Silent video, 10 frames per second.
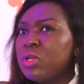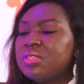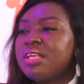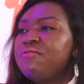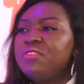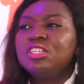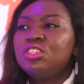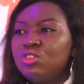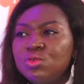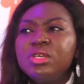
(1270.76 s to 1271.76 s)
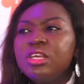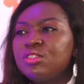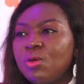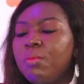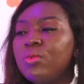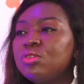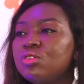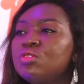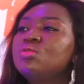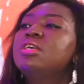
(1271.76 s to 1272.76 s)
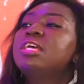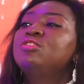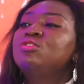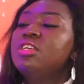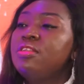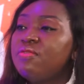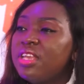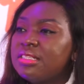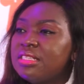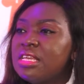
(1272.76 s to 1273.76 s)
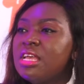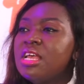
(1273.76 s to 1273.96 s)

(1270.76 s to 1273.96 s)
because I finished 2 years almost to get to the university.